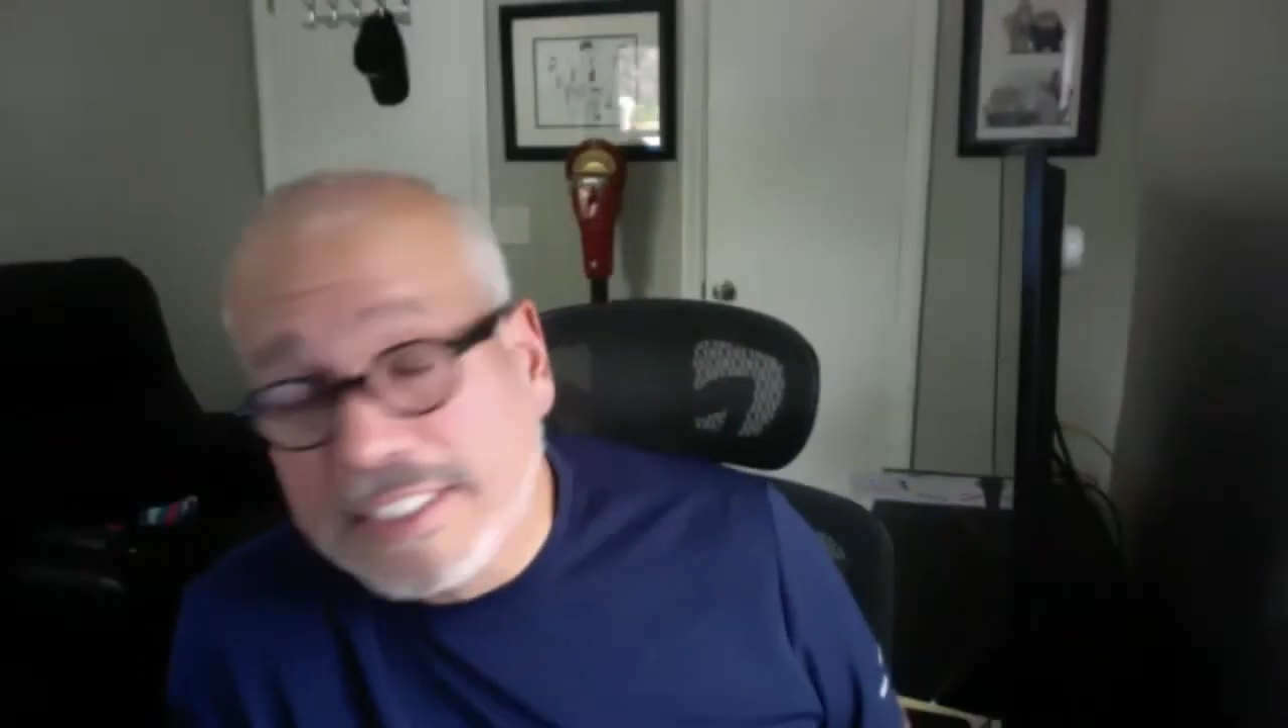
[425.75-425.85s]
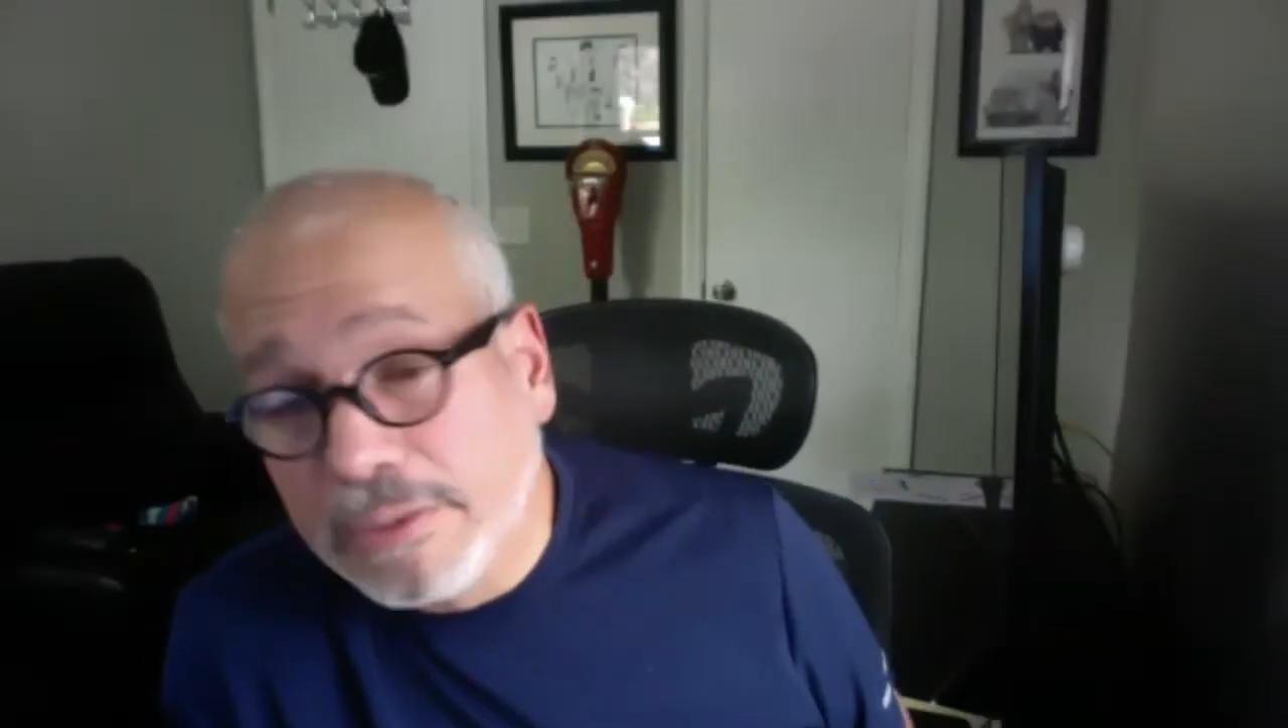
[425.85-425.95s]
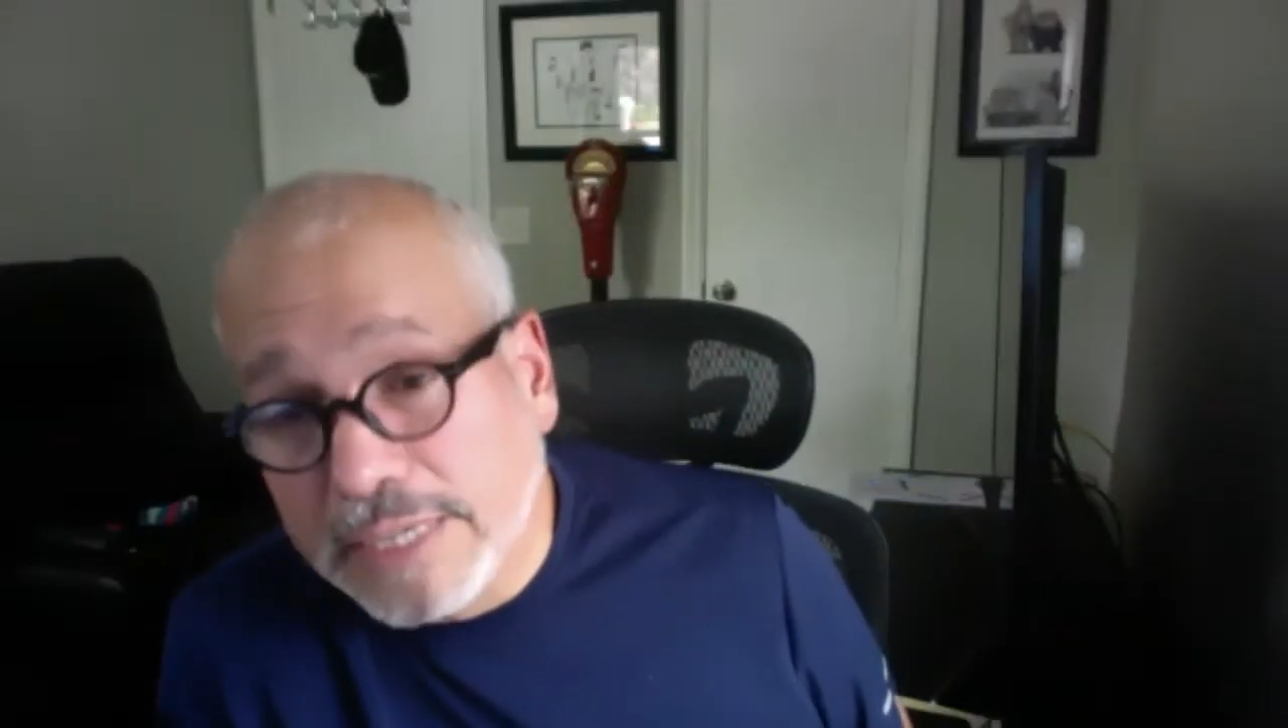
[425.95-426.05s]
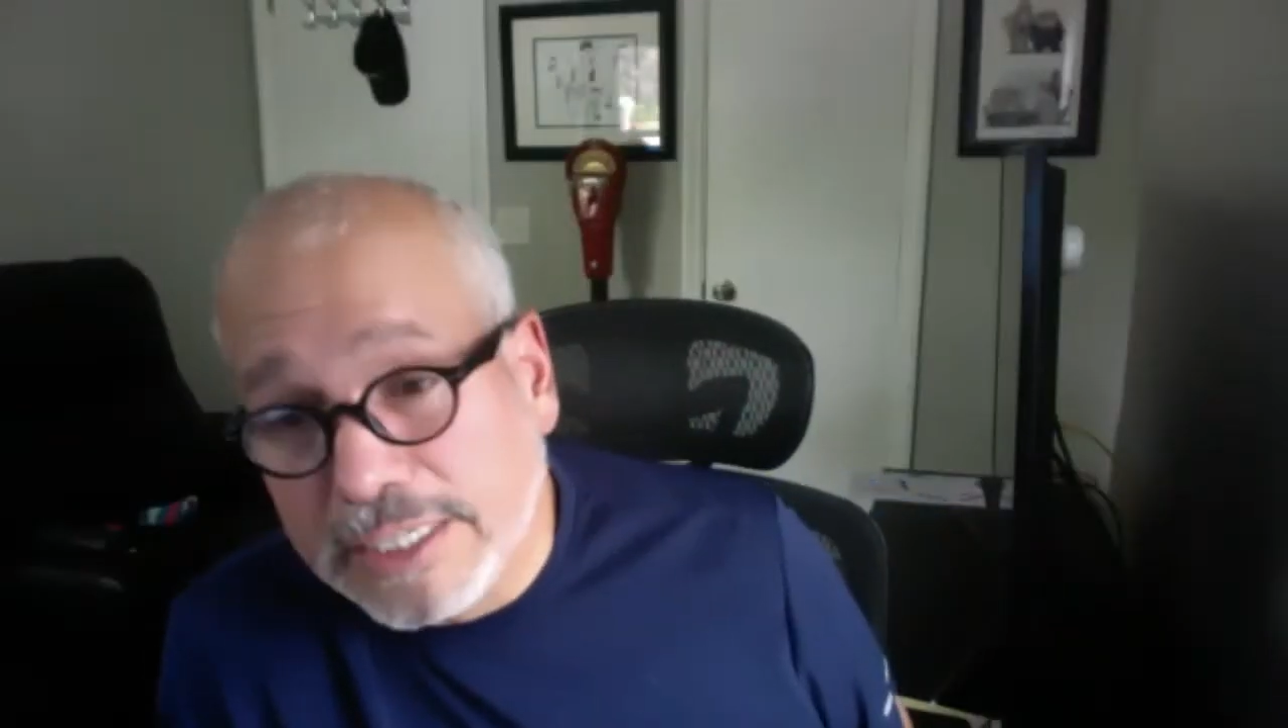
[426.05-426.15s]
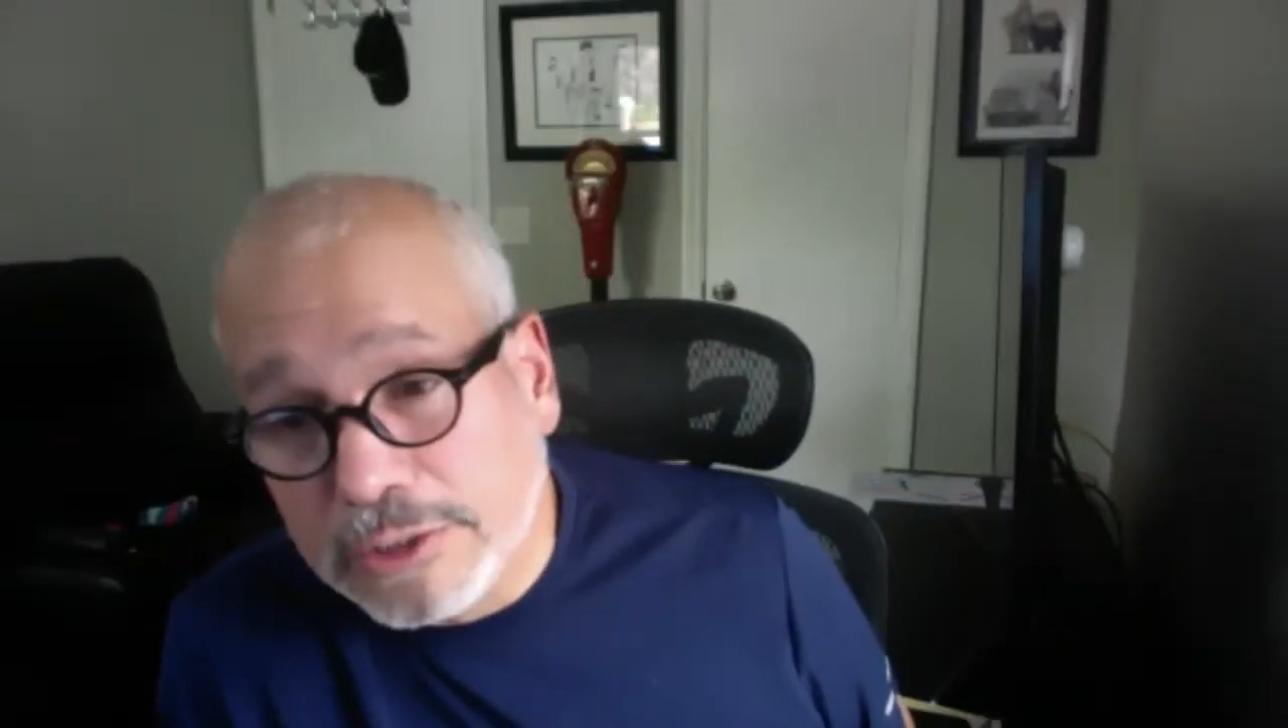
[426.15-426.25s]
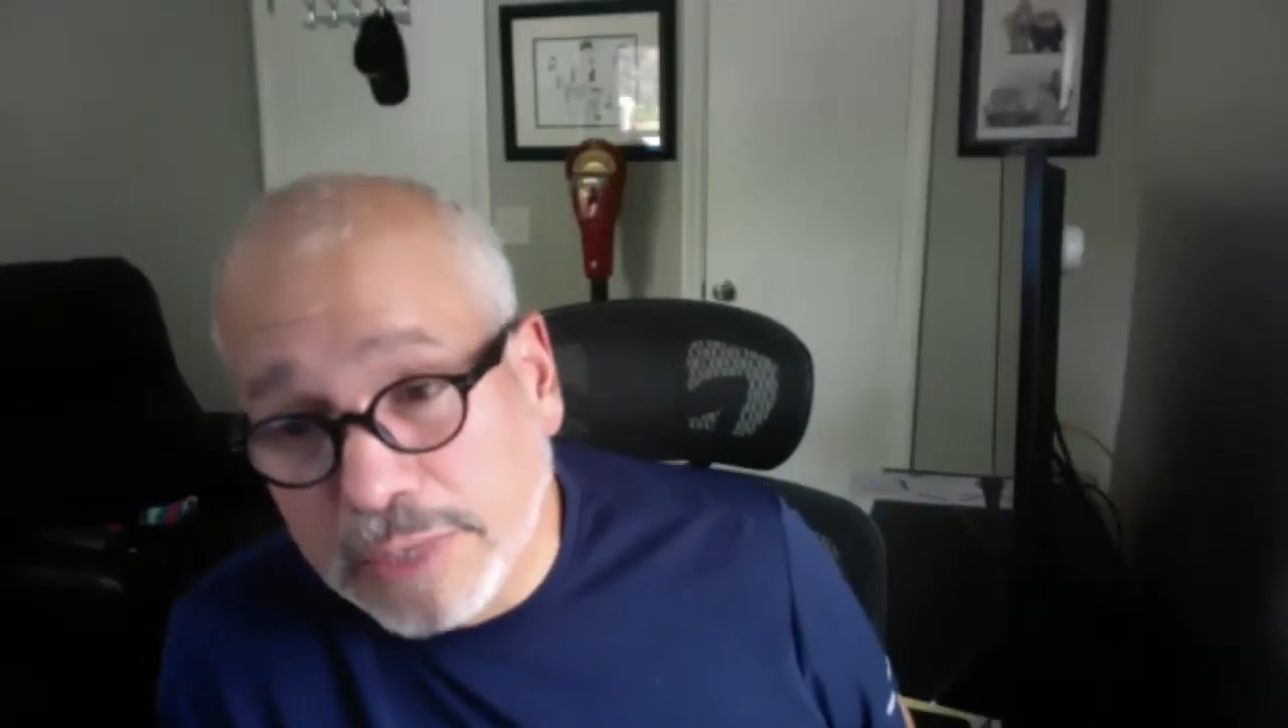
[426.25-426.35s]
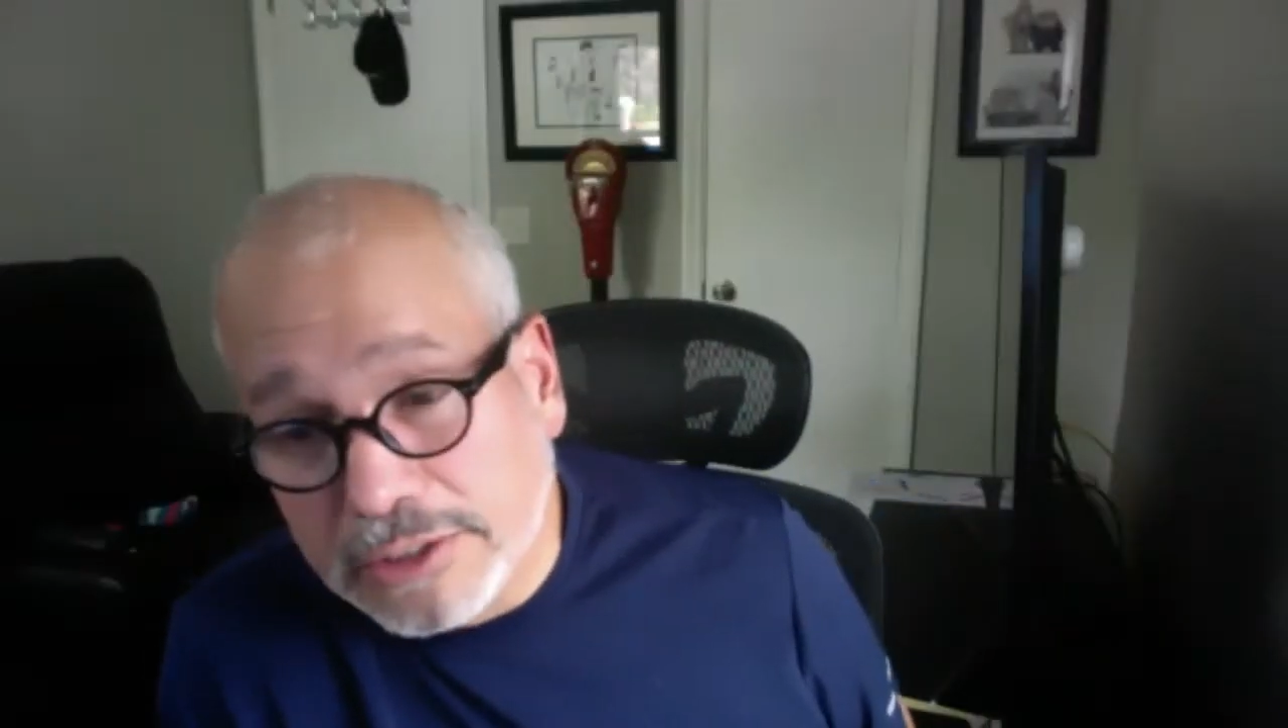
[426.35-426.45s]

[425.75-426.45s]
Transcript: I wanted to